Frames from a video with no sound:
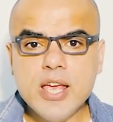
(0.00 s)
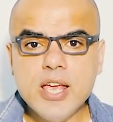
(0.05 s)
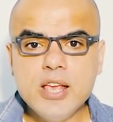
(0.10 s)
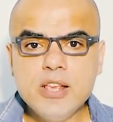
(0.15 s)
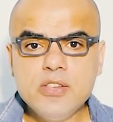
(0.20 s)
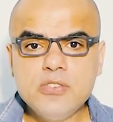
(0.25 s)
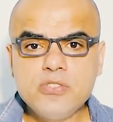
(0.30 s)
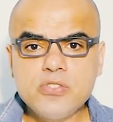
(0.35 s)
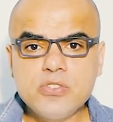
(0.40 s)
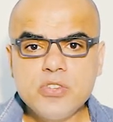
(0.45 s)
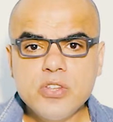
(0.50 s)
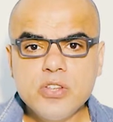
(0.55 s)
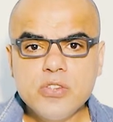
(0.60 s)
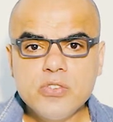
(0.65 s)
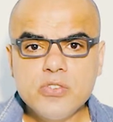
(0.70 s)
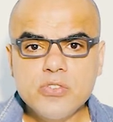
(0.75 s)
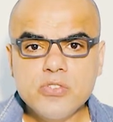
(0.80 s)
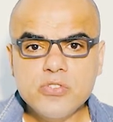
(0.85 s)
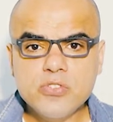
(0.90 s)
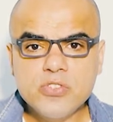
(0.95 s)
is
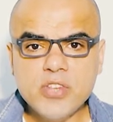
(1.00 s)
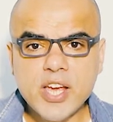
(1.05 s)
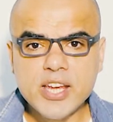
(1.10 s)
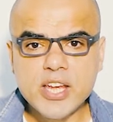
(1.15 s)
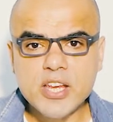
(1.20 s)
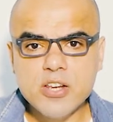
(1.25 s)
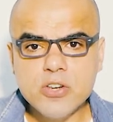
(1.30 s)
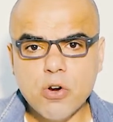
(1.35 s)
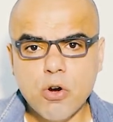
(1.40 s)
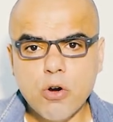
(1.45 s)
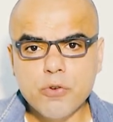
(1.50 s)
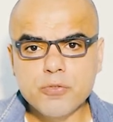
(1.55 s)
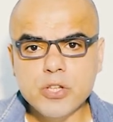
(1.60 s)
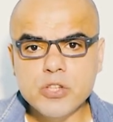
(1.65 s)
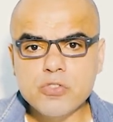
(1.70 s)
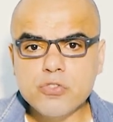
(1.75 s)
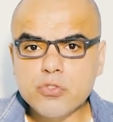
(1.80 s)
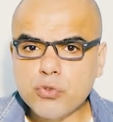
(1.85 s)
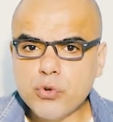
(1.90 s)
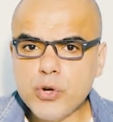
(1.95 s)
second
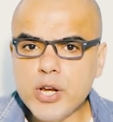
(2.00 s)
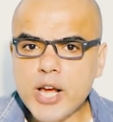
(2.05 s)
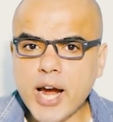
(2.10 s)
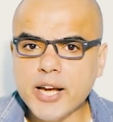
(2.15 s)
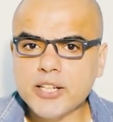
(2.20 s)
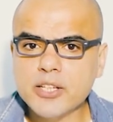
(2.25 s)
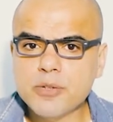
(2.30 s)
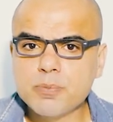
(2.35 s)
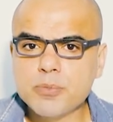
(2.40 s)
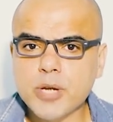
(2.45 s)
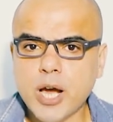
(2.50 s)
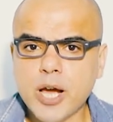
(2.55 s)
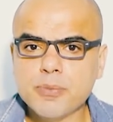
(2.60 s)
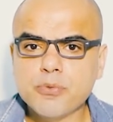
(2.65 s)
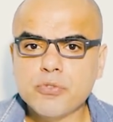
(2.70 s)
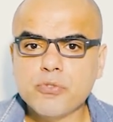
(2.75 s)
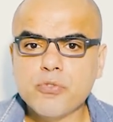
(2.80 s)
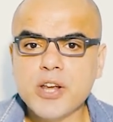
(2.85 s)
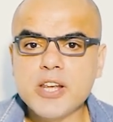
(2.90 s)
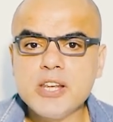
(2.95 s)
of the 3 item
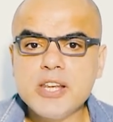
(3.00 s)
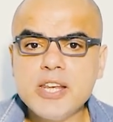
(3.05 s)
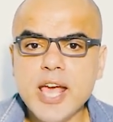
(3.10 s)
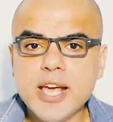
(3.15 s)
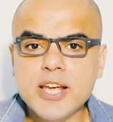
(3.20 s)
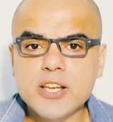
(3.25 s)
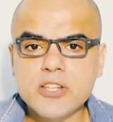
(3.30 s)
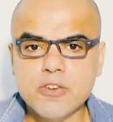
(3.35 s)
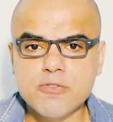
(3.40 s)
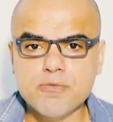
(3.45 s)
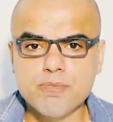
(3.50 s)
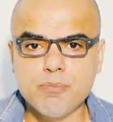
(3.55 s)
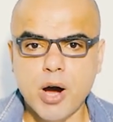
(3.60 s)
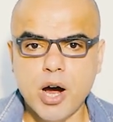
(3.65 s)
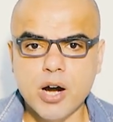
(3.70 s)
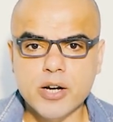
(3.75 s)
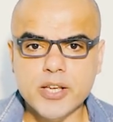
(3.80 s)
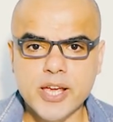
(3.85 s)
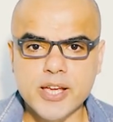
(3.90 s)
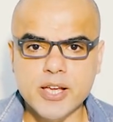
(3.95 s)
types where negative
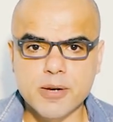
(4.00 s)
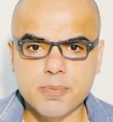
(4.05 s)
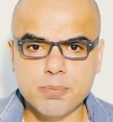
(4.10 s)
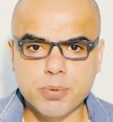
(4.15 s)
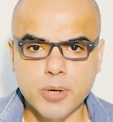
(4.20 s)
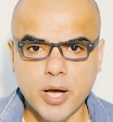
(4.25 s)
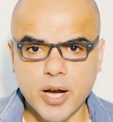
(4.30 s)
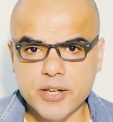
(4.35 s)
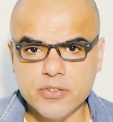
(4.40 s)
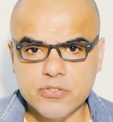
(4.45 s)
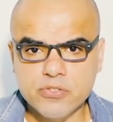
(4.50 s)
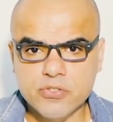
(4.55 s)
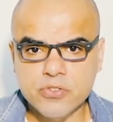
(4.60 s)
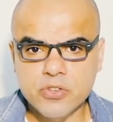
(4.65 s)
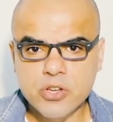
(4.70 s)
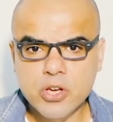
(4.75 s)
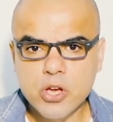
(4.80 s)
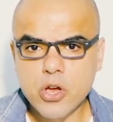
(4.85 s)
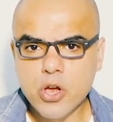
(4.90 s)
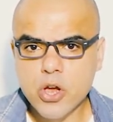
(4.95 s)
marking
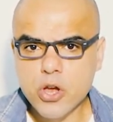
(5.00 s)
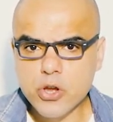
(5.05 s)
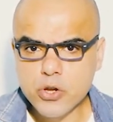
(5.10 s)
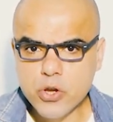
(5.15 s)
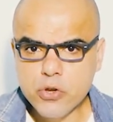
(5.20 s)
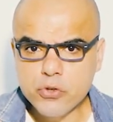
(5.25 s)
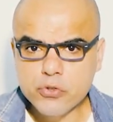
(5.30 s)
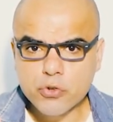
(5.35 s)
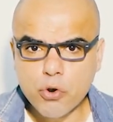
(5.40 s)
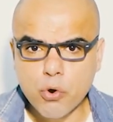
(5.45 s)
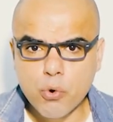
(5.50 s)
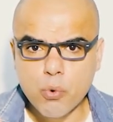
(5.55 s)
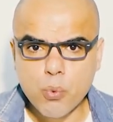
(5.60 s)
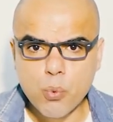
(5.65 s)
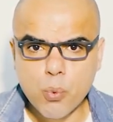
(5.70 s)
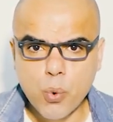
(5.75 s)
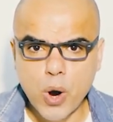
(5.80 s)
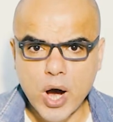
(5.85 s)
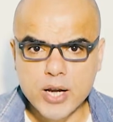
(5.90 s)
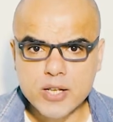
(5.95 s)
applies. You
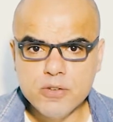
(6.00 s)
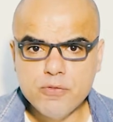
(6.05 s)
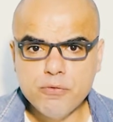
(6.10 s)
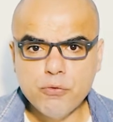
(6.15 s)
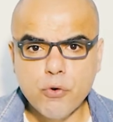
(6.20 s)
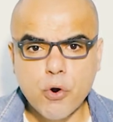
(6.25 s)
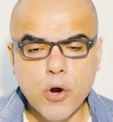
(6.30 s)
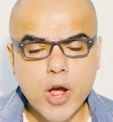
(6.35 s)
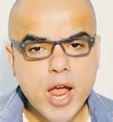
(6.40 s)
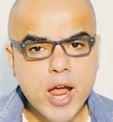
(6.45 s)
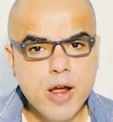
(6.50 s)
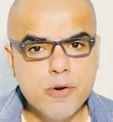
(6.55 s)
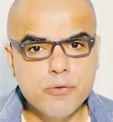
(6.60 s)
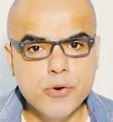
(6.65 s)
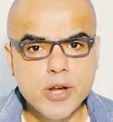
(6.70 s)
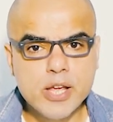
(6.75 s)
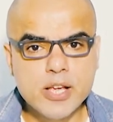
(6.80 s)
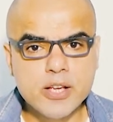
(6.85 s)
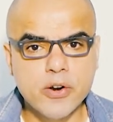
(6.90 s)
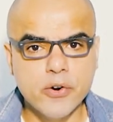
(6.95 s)
score 1 for
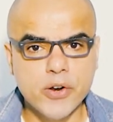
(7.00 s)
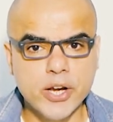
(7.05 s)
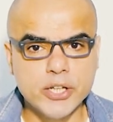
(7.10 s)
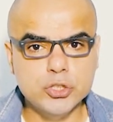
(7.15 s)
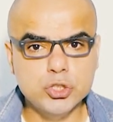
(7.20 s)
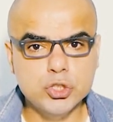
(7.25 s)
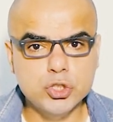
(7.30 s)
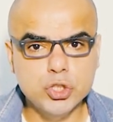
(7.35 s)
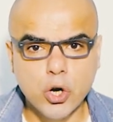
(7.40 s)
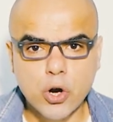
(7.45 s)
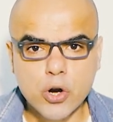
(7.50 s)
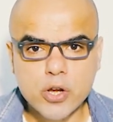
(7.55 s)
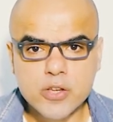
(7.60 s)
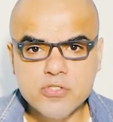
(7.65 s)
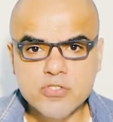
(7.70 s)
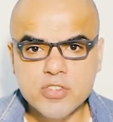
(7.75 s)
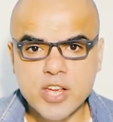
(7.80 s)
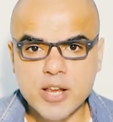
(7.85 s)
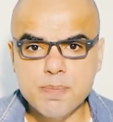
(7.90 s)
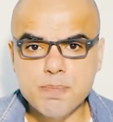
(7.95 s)
every correct
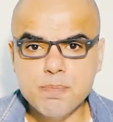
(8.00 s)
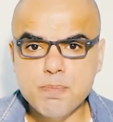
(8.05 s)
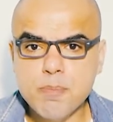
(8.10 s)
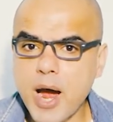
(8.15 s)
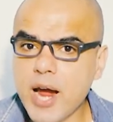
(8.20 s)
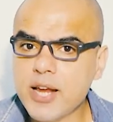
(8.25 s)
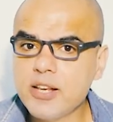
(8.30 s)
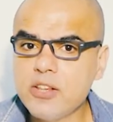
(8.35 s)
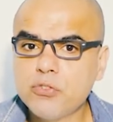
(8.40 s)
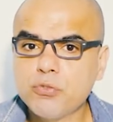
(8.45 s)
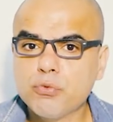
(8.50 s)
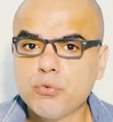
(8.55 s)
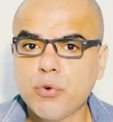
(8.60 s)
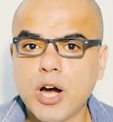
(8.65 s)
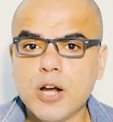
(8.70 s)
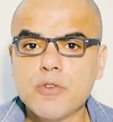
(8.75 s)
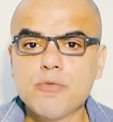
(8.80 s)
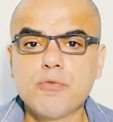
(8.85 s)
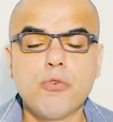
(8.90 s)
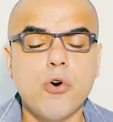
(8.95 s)
choice and
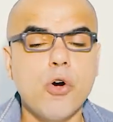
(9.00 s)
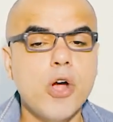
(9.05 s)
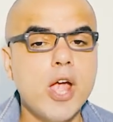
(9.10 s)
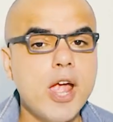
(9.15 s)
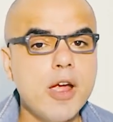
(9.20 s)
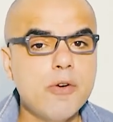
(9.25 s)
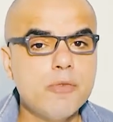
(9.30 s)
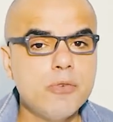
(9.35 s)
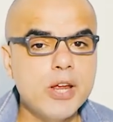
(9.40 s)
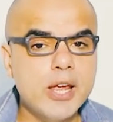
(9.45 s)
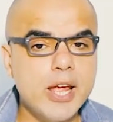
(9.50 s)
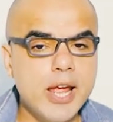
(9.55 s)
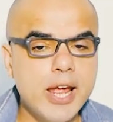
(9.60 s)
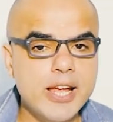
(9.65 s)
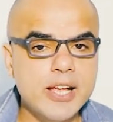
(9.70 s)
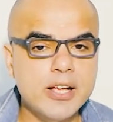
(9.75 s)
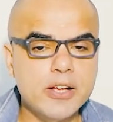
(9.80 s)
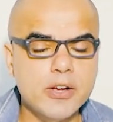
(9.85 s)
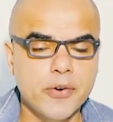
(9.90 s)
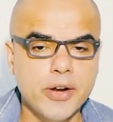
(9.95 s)
-1 for every
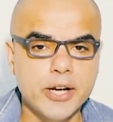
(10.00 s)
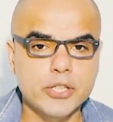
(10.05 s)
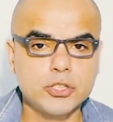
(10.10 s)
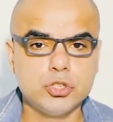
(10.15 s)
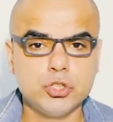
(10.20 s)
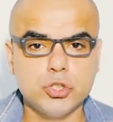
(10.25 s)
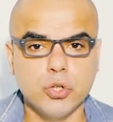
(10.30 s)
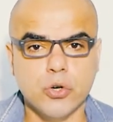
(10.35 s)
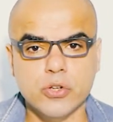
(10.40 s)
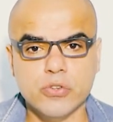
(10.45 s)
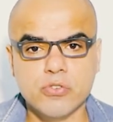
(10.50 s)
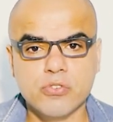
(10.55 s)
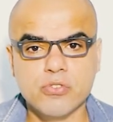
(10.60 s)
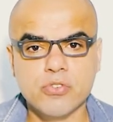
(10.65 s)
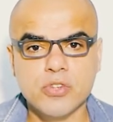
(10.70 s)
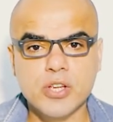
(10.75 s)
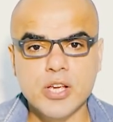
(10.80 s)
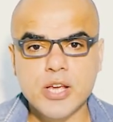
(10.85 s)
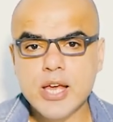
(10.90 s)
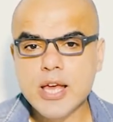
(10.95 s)
incorrect
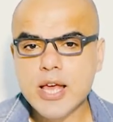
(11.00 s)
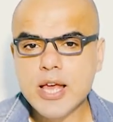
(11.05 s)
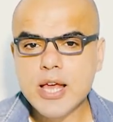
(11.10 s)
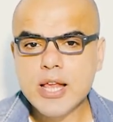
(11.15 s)
choice.